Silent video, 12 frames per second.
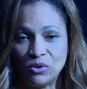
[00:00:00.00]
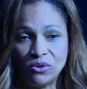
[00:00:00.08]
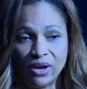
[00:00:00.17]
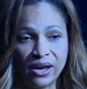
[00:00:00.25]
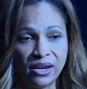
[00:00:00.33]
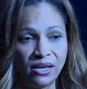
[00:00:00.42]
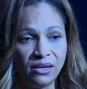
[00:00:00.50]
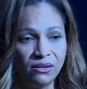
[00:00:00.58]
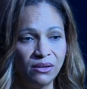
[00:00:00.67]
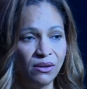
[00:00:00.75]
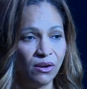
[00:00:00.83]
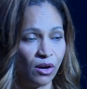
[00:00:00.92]
uniting
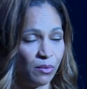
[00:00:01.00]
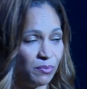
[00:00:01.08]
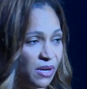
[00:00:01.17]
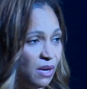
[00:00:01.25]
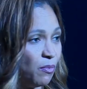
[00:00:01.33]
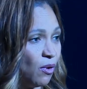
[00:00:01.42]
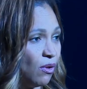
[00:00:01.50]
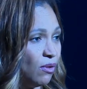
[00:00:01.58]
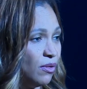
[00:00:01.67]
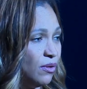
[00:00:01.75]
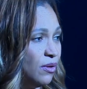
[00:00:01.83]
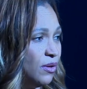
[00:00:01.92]
our
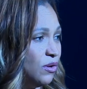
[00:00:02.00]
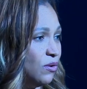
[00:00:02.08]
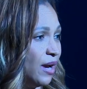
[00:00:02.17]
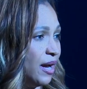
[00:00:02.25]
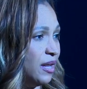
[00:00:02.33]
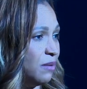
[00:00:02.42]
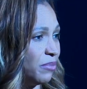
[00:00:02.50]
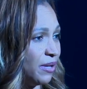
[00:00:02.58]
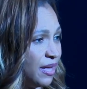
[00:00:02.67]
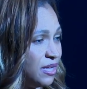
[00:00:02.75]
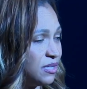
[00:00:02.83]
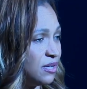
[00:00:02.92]
people, uniting
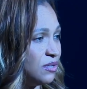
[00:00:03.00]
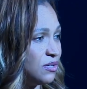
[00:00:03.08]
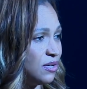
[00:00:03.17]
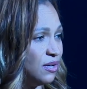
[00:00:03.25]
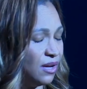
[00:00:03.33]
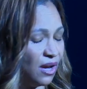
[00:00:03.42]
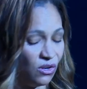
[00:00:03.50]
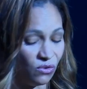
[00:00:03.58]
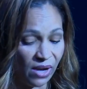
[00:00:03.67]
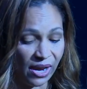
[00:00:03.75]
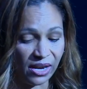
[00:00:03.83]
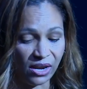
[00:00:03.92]
places, and
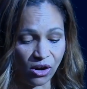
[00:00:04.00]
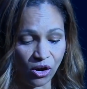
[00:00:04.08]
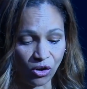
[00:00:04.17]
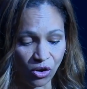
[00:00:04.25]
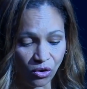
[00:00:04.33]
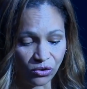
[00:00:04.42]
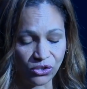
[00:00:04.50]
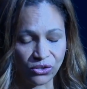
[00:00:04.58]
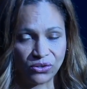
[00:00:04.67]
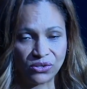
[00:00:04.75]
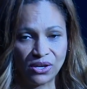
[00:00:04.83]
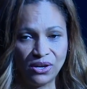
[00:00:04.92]
uniting our
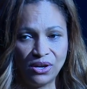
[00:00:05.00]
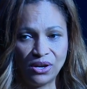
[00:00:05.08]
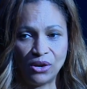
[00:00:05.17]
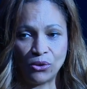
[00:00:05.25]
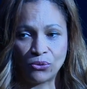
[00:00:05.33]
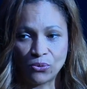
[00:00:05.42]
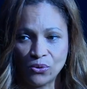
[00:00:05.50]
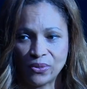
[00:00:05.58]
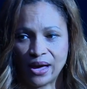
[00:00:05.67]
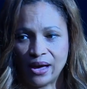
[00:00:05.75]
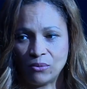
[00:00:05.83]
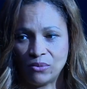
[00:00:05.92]
cultures. And through
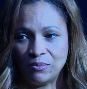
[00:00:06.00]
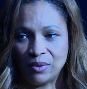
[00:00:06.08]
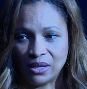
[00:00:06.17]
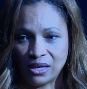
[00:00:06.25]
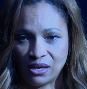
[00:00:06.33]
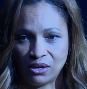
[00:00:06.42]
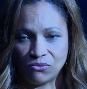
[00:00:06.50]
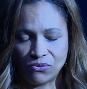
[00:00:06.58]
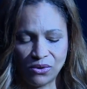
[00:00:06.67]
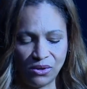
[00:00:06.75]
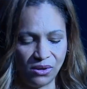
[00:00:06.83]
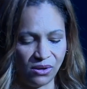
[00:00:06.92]
that, we believe
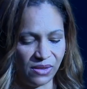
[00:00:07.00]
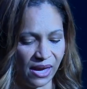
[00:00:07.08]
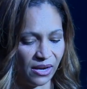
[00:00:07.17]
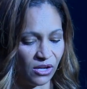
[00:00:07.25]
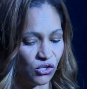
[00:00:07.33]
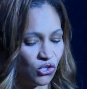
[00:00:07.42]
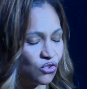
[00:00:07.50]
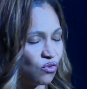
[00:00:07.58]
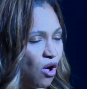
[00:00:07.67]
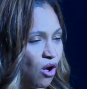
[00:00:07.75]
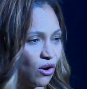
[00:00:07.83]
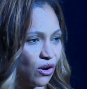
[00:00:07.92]
that a
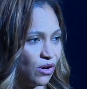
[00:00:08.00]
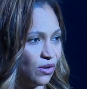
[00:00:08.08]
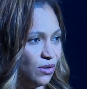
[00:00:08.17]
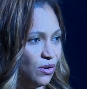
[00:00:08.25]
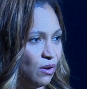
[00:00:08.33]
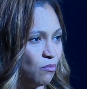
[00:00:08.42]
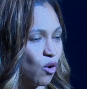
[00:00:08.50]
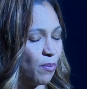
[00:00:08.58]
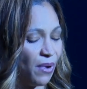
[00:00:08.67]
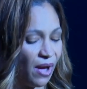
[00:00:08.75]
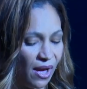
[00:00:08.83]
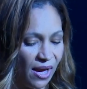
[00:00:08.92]
stronger, more
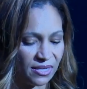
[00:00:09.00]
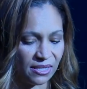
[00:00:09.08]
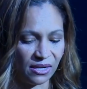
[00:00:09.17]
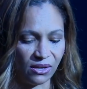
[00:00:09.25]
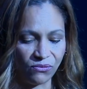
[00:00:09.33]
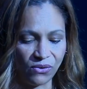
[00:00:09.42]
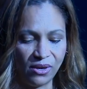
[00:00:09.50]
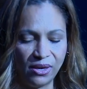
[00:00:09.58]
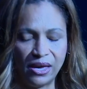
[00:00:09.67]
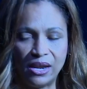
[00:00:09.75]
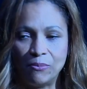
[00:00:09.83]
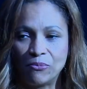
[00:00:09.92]
positive,
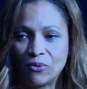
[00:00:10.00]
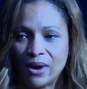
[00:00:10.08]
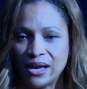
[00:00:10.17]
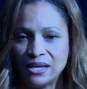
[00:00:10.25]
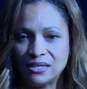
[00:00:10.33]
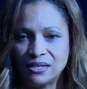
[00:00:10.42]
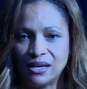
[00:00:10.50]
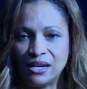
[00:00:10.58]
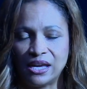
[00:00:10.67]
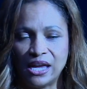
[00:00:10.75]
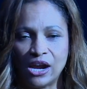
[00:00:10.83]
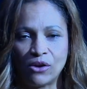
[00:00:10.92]
and a bright
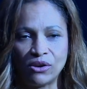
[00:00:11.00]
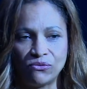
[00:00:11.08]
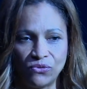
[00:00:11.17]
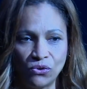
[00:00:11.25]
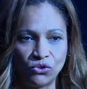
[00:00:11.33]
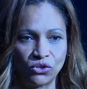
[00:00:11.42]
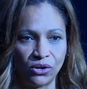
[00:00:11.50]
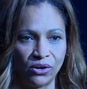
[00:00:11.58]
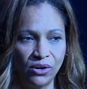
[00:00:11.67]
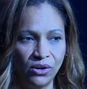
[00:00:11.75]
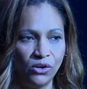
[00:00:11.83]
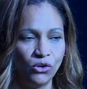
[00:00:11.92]
and caring
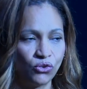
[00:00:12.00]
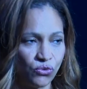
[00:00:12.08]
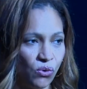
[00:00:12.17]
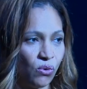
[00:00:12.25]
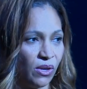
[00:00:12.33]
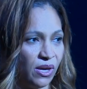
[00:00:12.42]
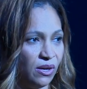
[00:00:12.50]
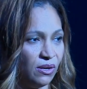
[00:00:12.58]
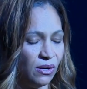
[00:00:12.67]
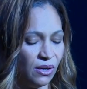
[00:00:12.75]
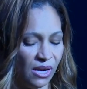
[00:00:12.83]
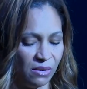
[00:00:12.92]
future truly
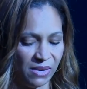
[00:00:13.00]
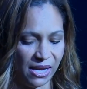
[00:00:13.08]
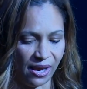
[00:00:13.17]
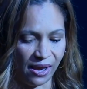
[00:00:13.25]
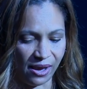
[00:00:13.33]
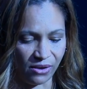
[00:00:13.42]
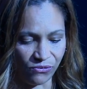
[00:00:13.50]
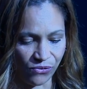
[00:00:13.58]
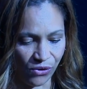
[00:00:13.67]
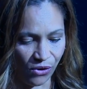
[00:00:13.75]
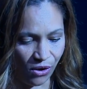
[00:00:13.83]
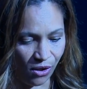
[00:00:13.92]
can be had
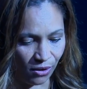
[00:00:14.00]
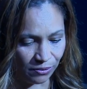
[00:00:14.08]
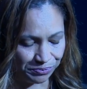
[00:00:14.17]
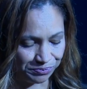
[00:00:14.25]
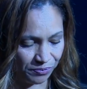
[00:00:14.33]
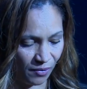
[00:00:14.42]
for all.